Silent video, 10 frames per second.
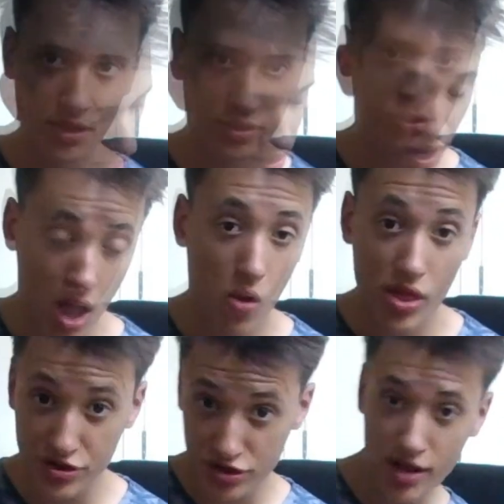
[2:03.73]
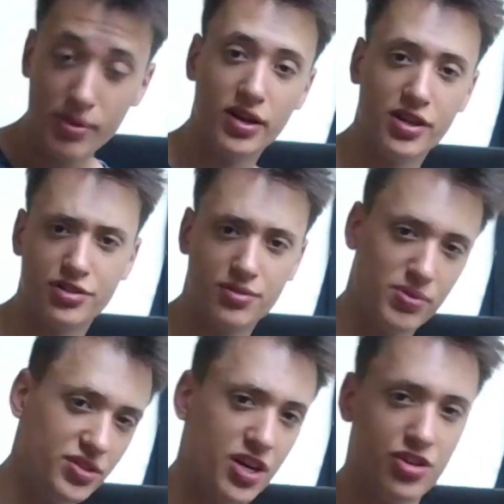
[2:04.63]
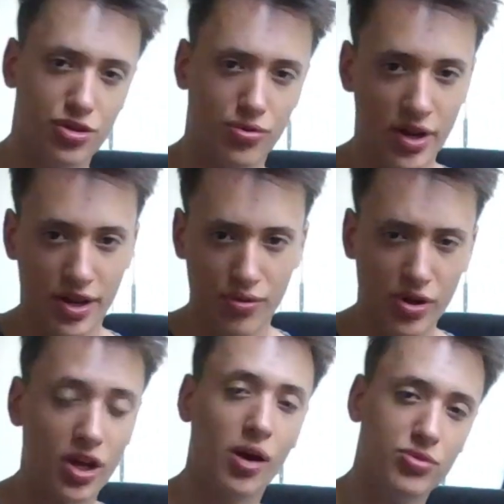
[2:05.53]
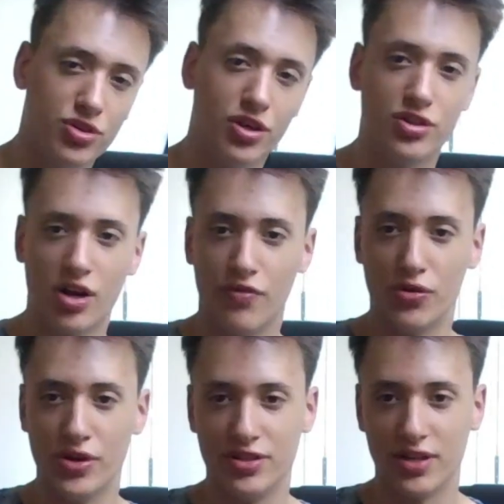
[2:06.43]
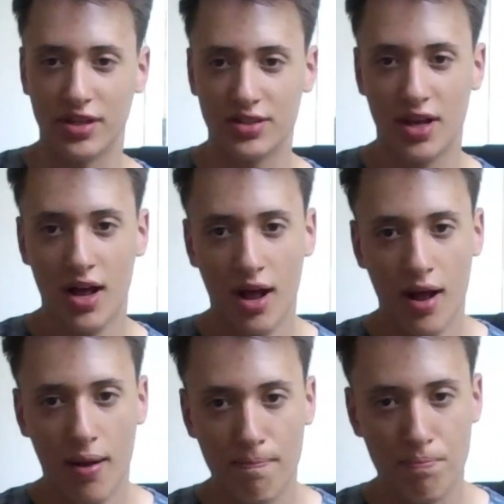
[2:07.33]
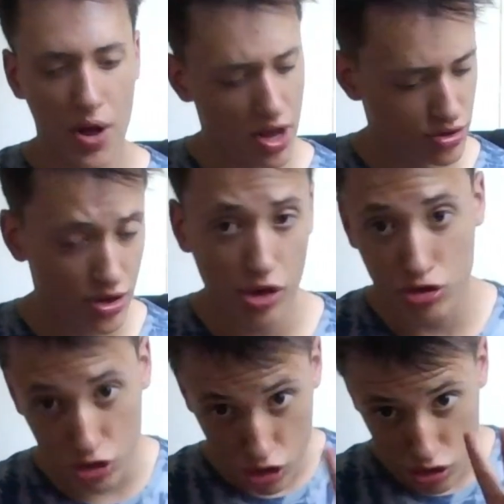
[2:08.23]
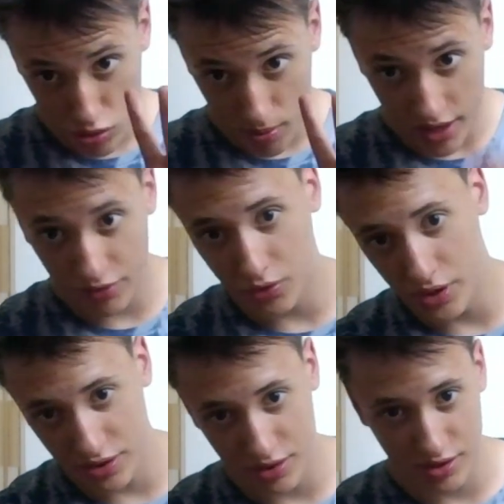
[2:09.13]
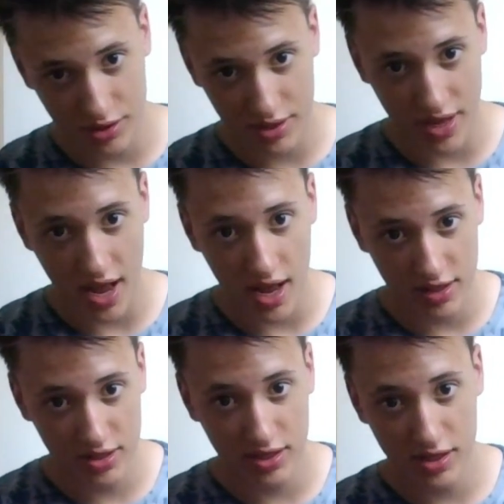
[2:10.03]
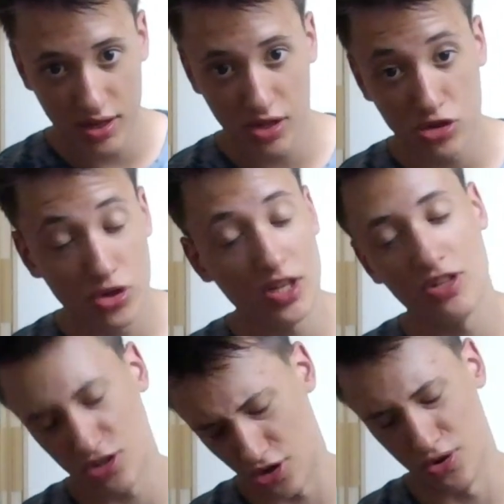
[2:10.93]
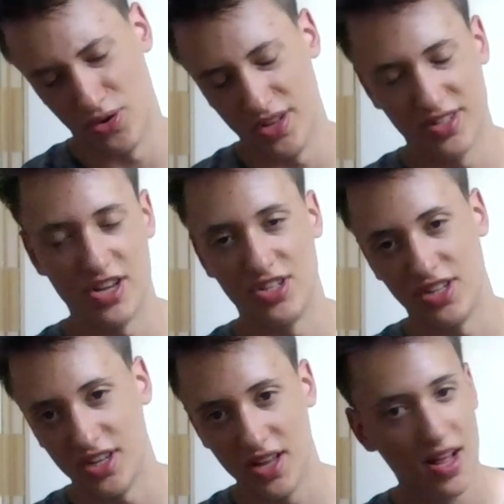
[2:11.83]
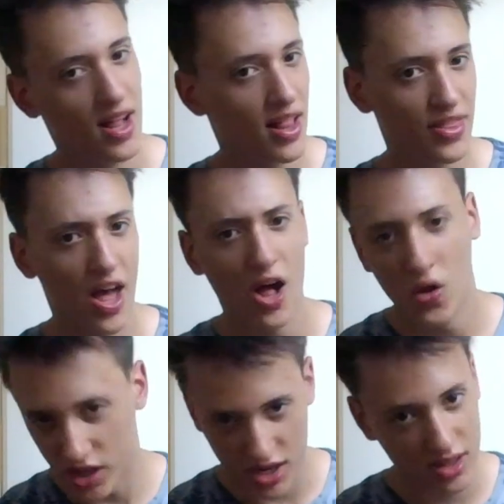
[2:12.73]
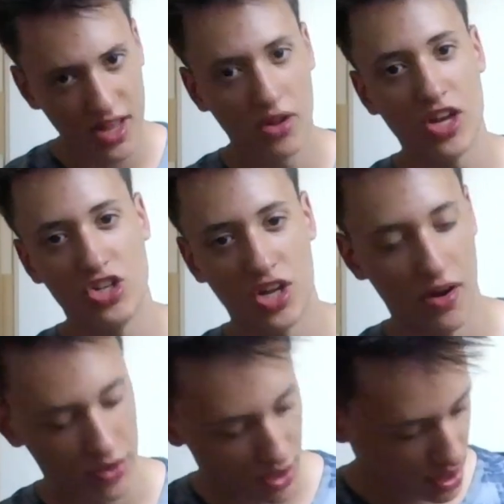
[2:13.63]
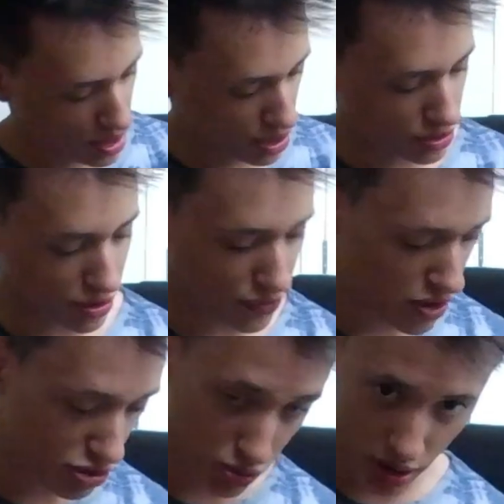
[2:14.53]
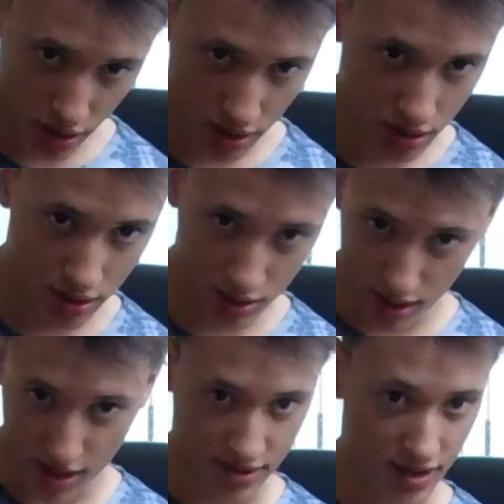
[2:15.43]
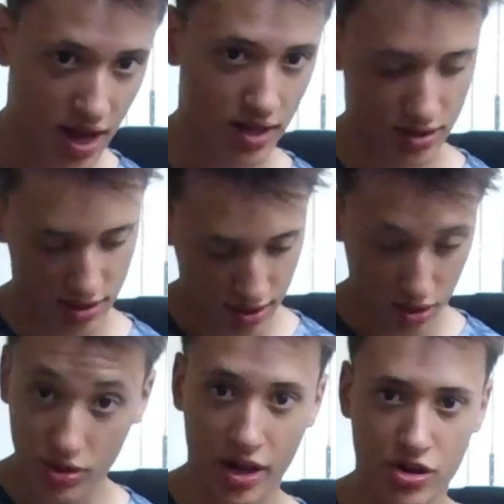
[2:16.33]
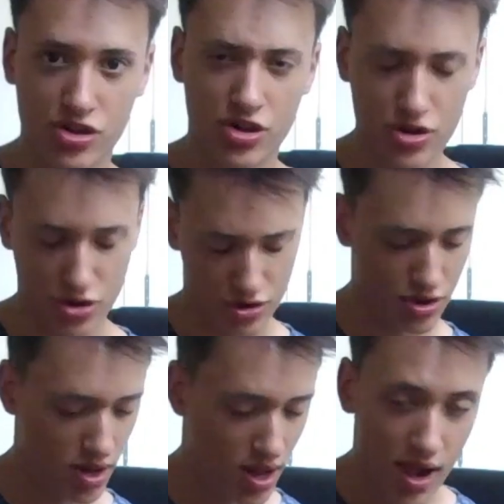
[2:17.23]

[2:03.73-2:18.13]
Now there's limitless potential really when it comes to guitar voicings, but there are 2 main voices that you need to know essentially. They'll get you covered. So the first one is that I just showed you.